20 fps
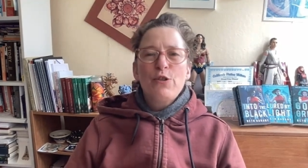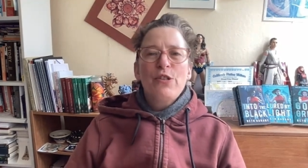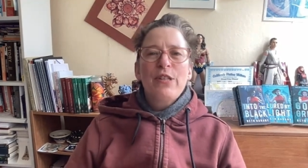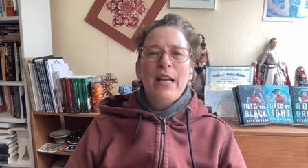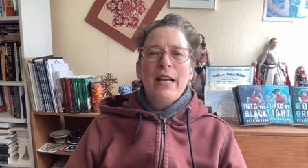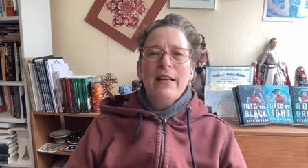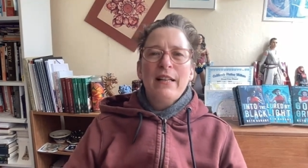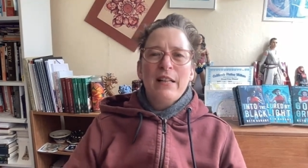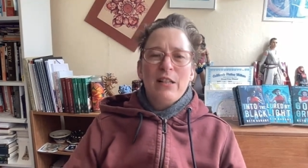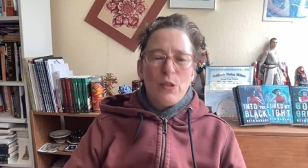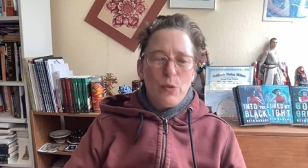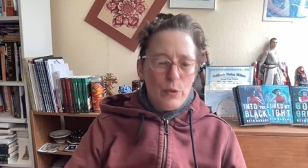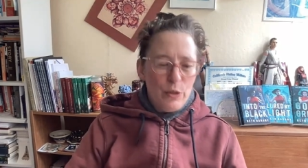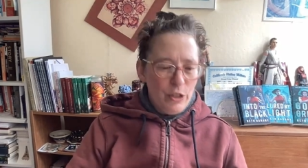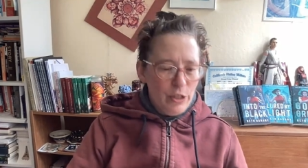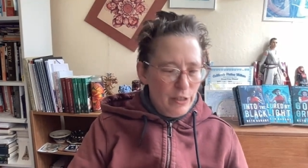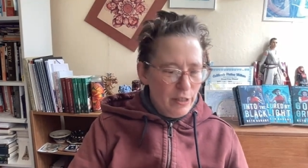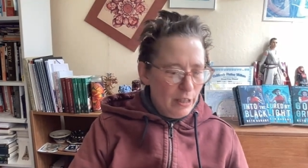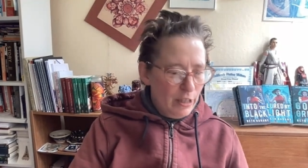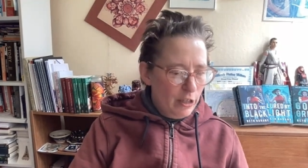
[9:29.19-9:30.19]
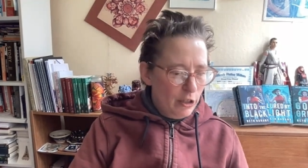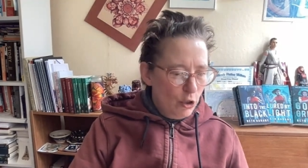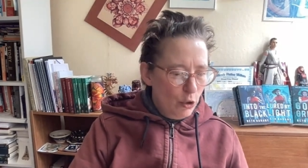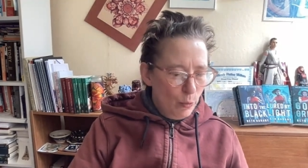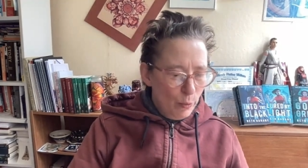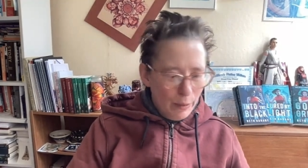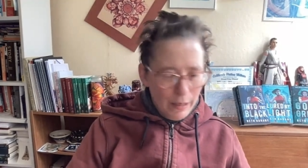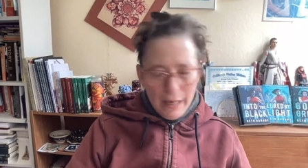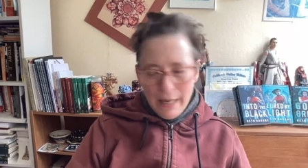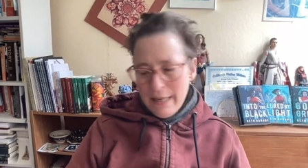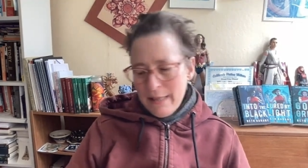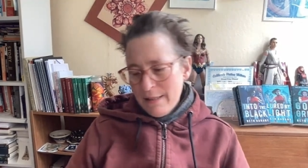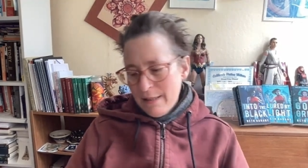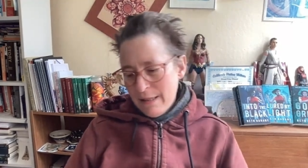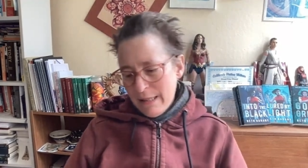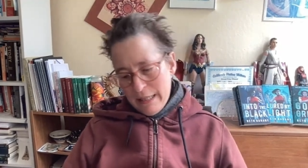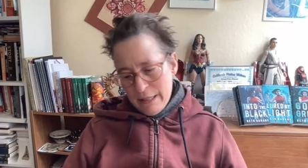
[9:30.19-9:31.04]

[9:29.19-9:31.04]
settings when she's in a new place?